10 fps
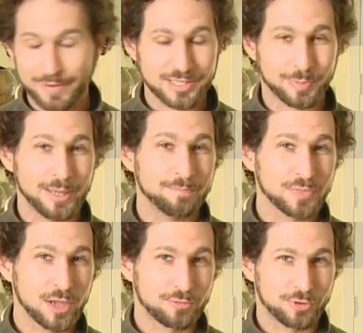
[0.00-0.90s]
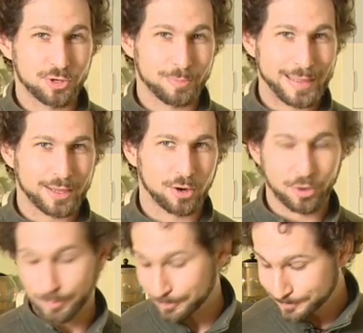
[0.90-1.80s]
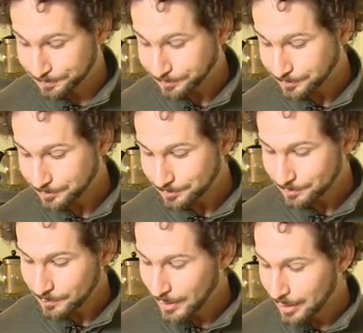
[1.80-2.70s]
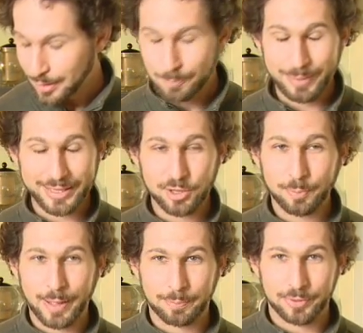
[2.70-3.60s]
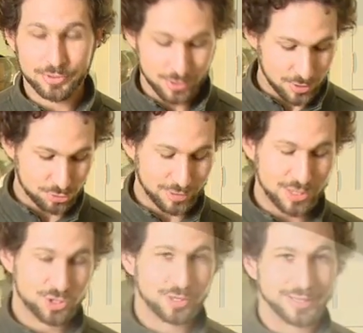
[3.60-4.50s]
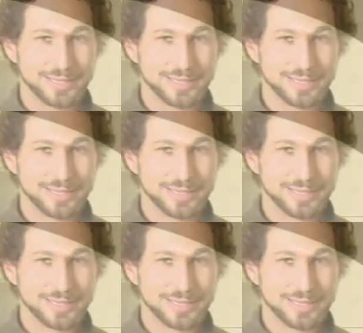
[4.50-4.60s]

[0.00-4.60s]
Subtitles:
recipe for you to make at home. Piquillo peppers traditionally